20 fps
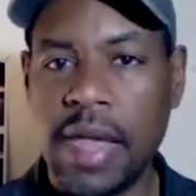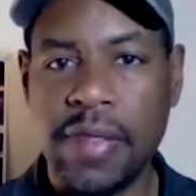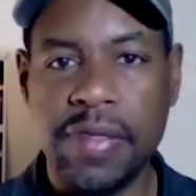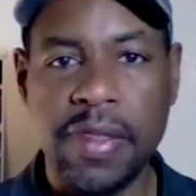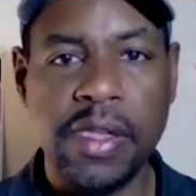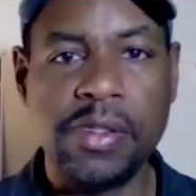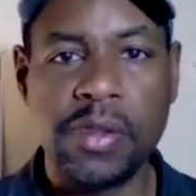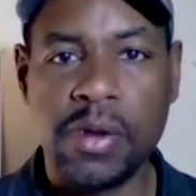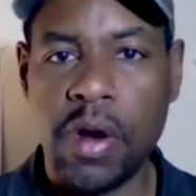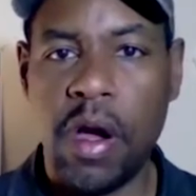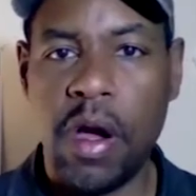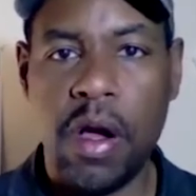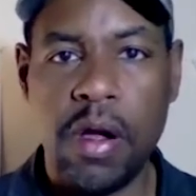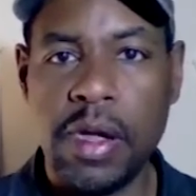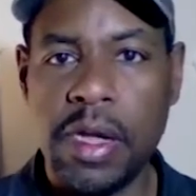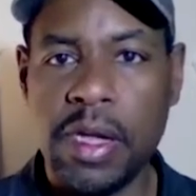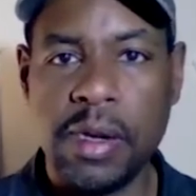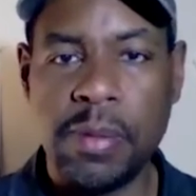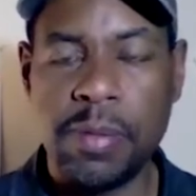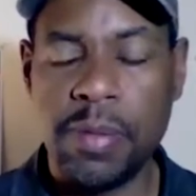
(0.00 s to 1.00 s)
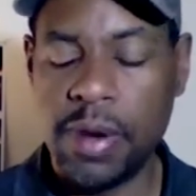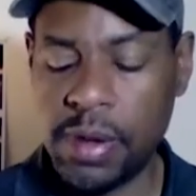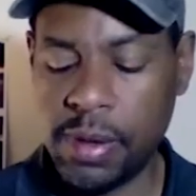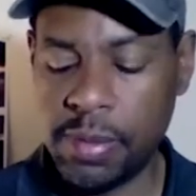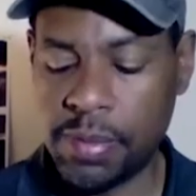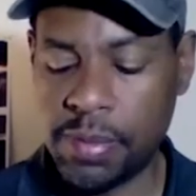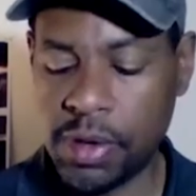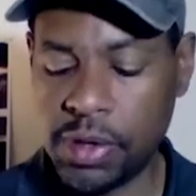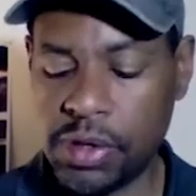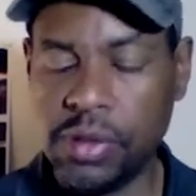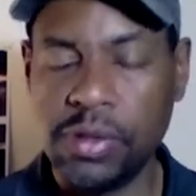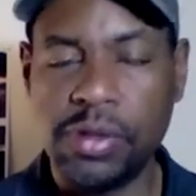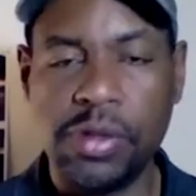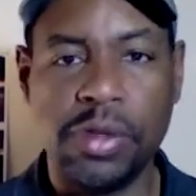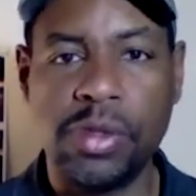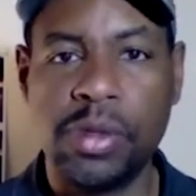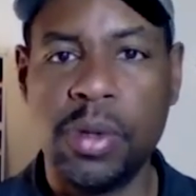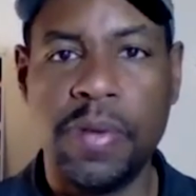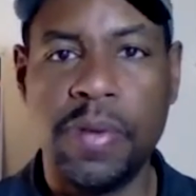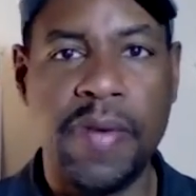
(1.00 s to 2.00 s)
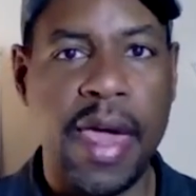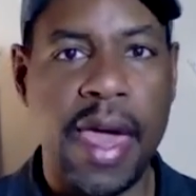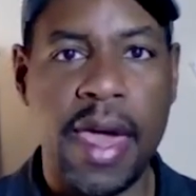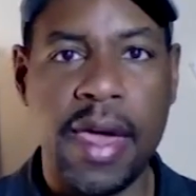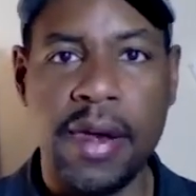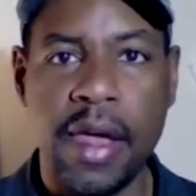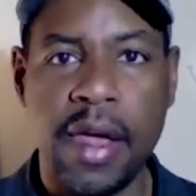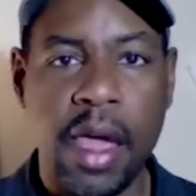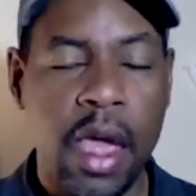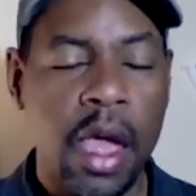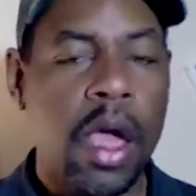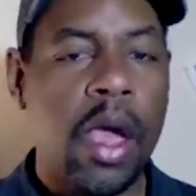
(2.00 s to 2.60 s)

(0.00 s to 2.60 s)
And these are all independent producers who have had